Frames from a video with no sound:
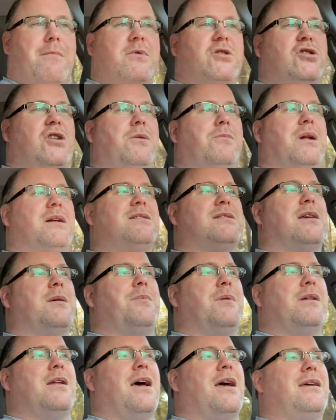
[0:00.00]
machine when I sleep
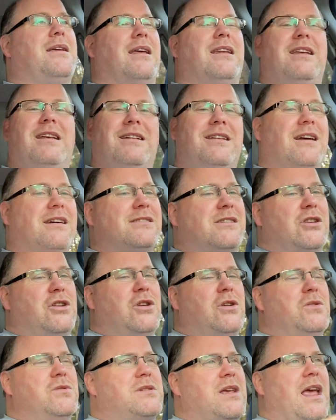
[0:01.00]
at night, and it doesn't
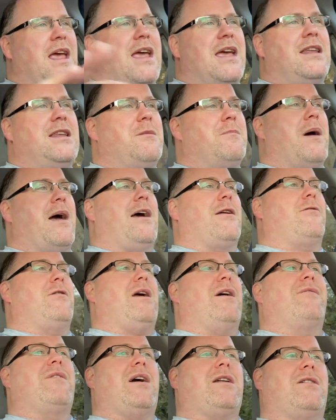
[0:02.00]
use any battery.
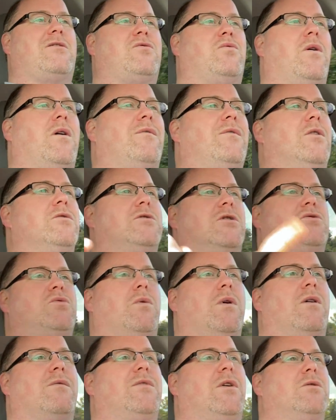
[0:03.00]
I've got a 12-volt to
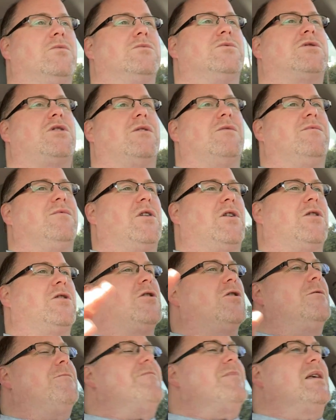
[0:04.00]
12-volt converter.